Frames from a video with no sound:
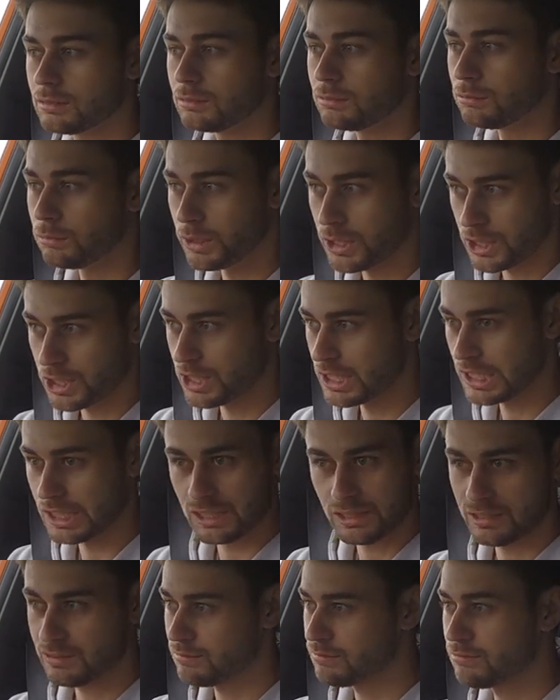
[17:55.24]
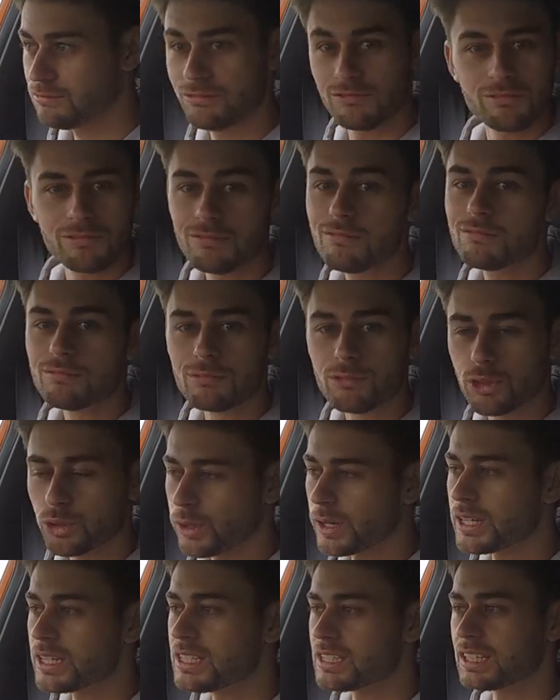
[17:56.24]
which is
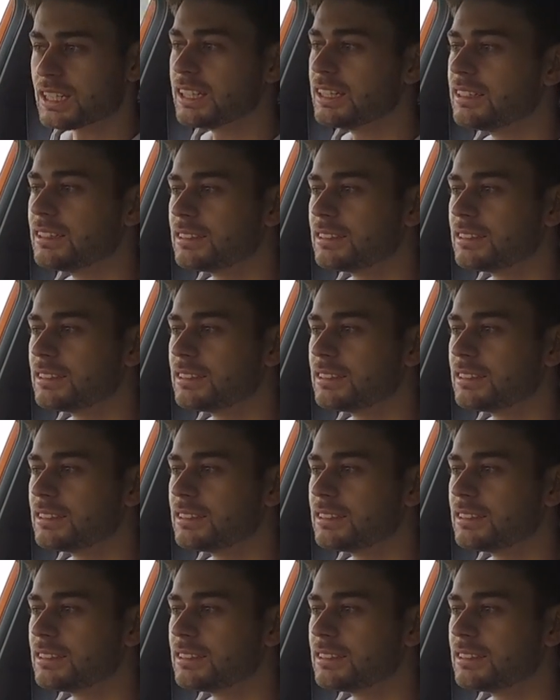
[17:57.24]
crazy.